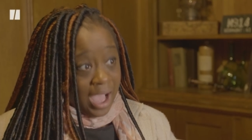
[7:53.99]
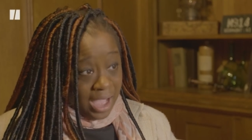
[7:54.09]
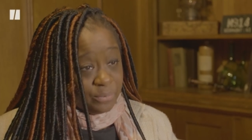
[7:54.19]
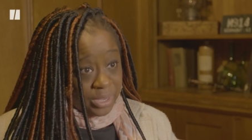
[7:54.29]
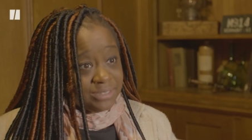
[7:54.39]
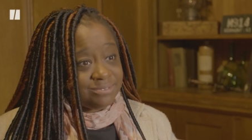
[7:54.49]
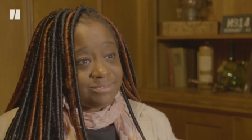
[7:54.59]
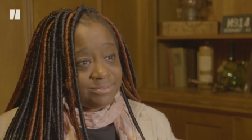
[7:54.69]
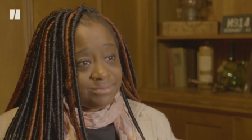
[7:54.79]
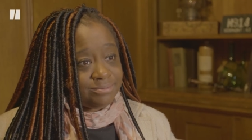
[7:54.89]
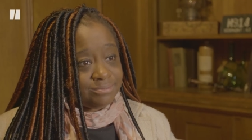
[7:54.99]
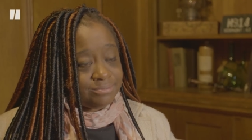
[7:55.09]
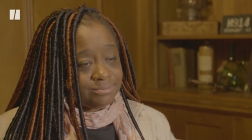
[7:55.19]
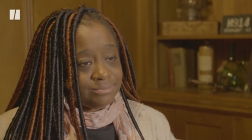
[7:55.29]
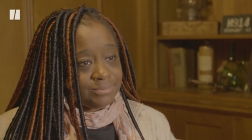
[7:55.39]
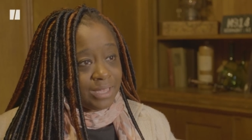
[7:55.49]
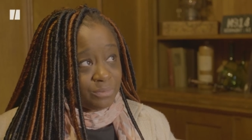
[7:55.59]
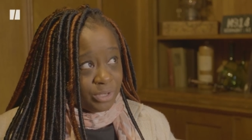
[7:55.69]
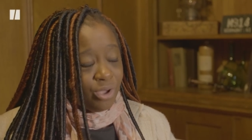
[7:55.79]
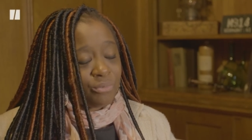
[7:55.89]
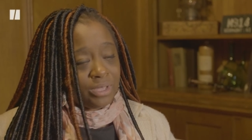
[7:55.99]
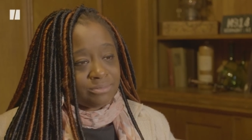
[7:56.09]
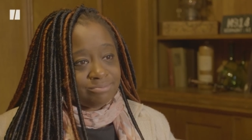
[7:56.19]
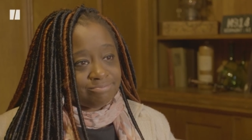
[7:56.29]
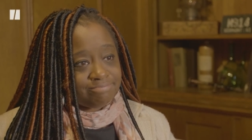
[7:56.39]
I win, and we all win.